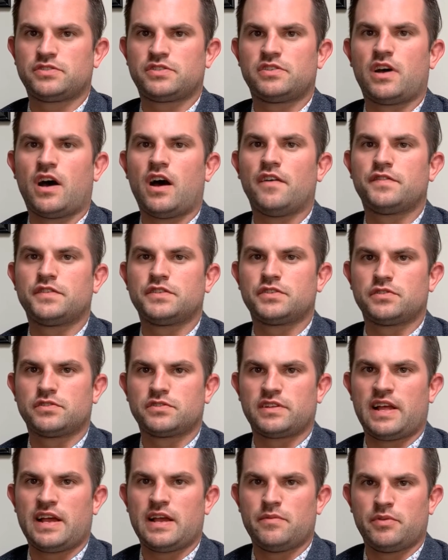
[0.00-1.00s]
and Officers
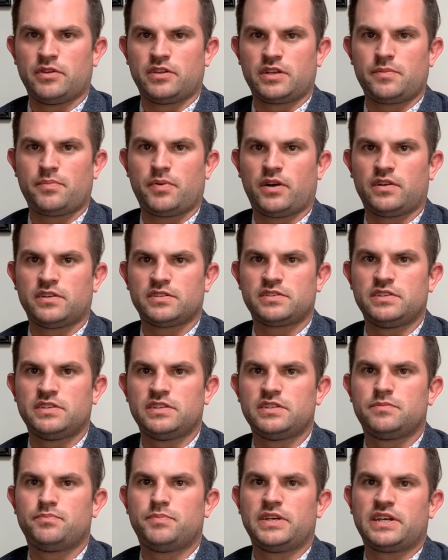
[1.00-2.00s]
Liability
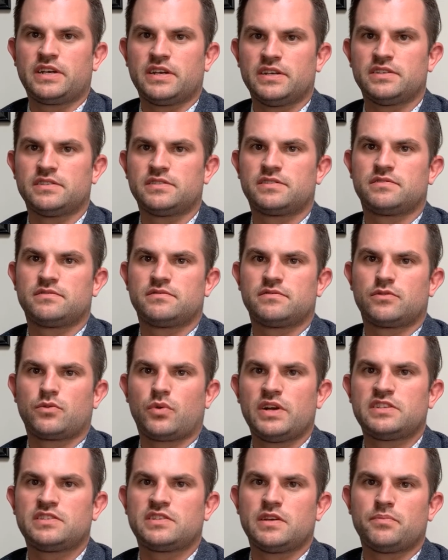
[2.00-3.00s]
policies because,
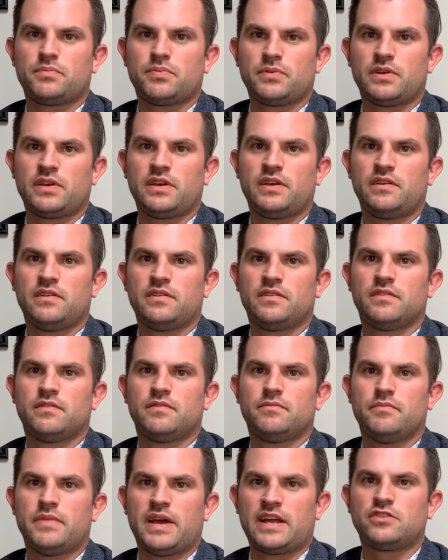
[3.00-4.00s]
quite simply,
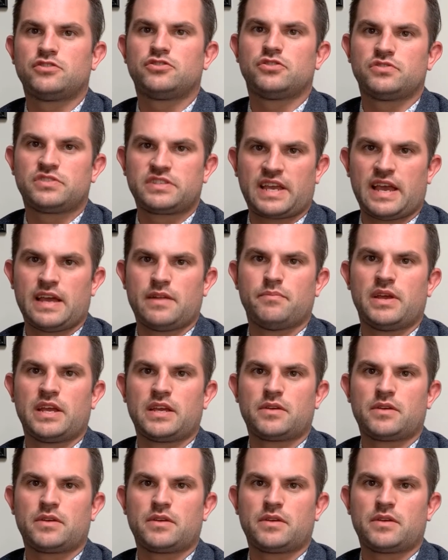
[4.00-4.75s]
managers can make